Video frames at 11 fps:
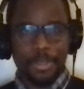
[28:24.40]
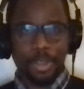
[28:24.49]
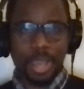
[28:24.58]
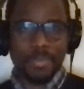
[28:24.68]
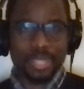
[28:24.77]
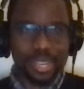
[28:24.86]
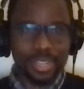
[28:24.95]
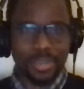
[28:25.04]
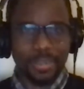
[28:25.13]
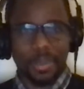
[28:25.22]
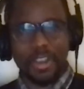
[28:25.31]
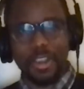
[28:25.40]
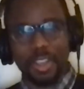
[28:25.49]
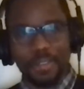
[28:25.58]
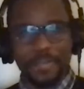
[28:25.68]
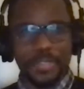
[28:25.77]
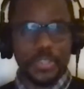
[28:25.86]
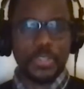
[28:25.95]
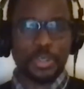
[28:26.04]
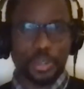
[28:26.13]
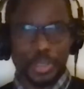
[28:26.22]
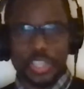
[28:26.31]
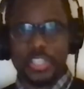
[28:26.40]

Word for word: you know, I'm cynical about a lot of the, you know,